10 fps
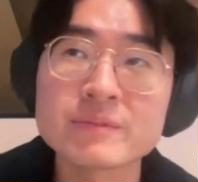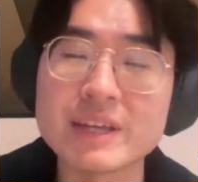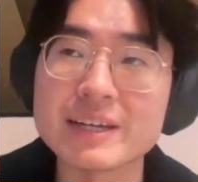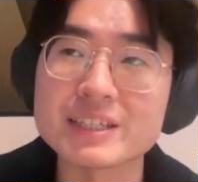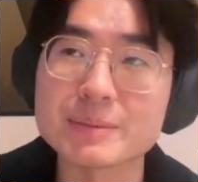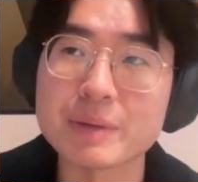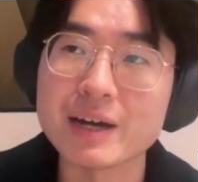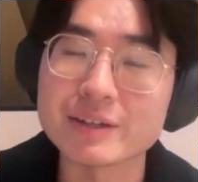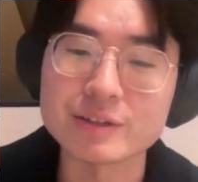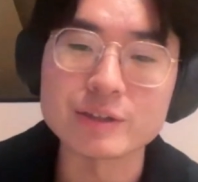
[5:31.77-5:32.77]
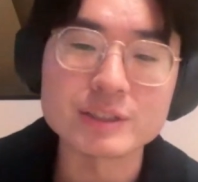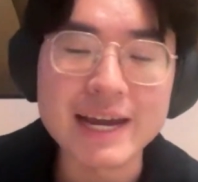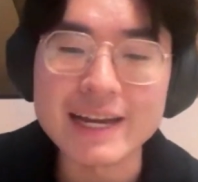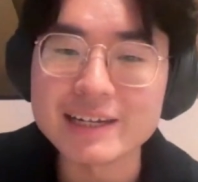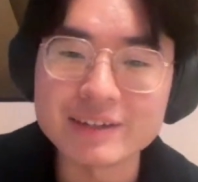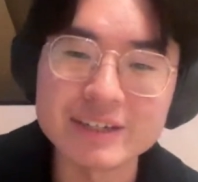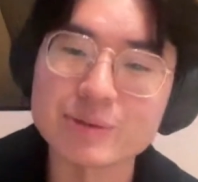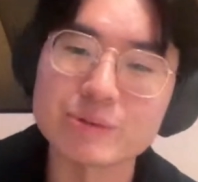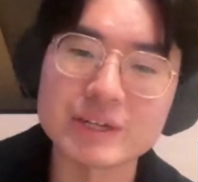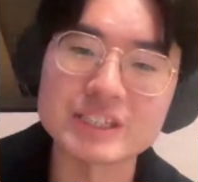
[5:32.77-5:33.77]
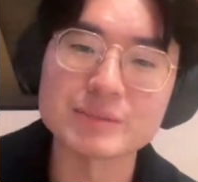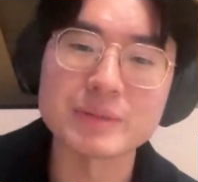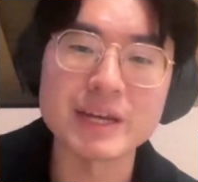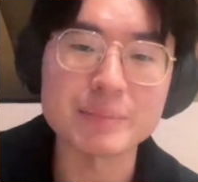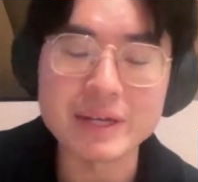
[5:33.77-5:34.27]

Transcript: Then it's about, you know, tailoring your resume,